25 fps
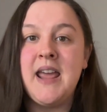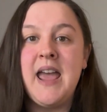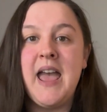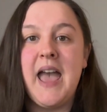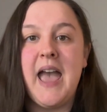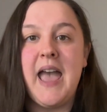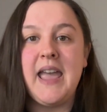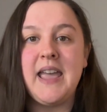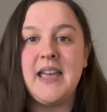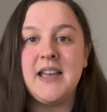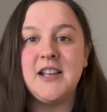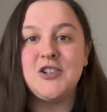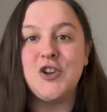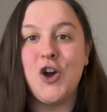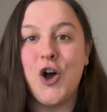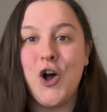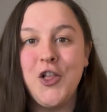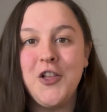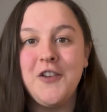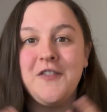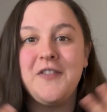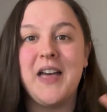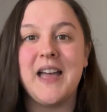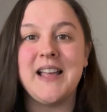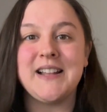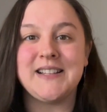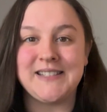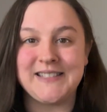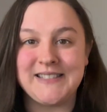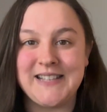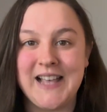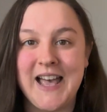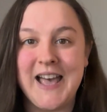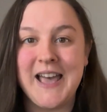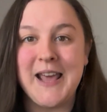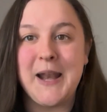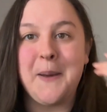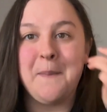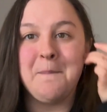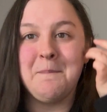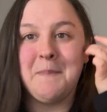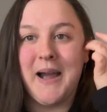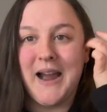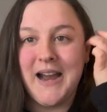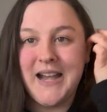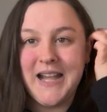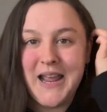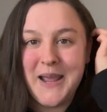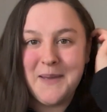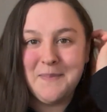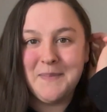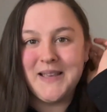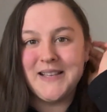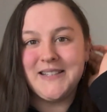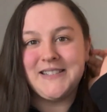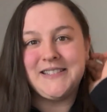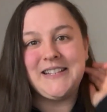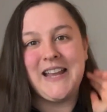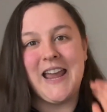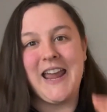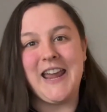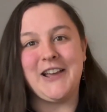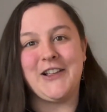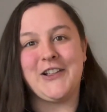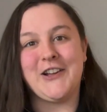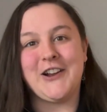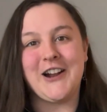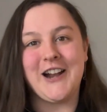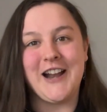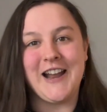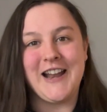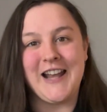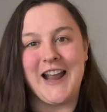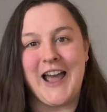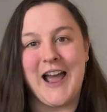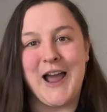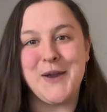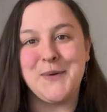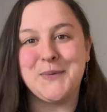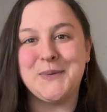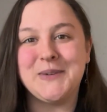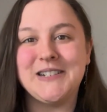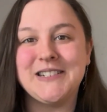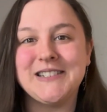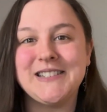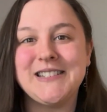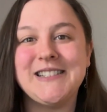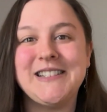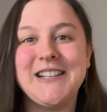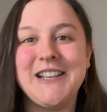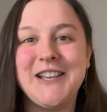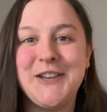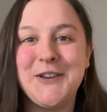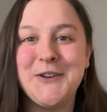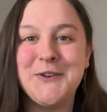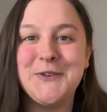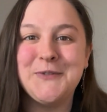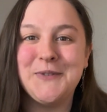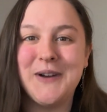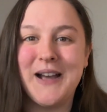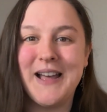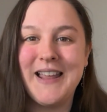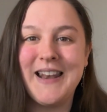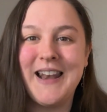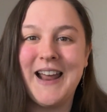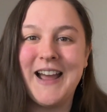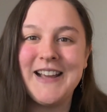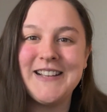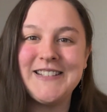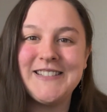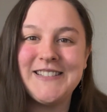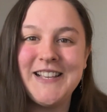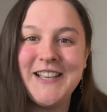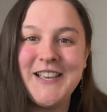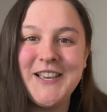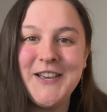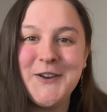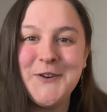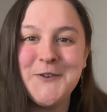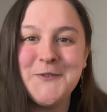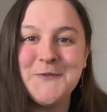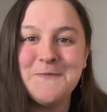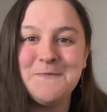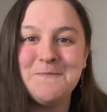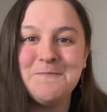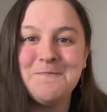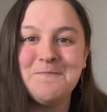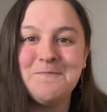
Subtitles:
And all of that said, my name is Taylor, and I will see you when I see you.